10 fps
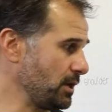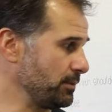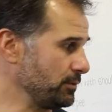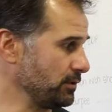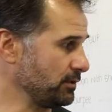and
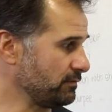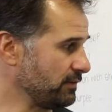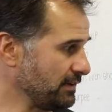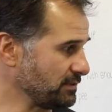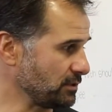we're doing
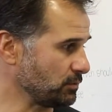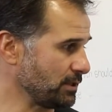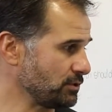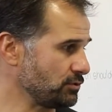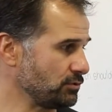5 sets,
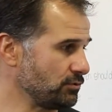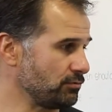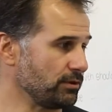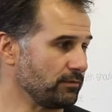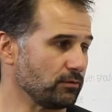1, 2,
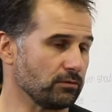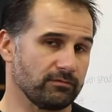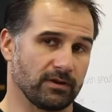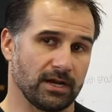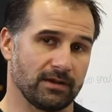3, 4,
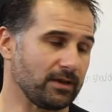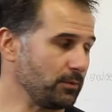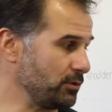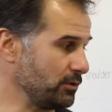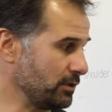5, and
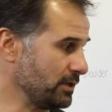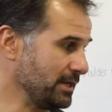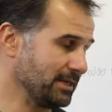we're doing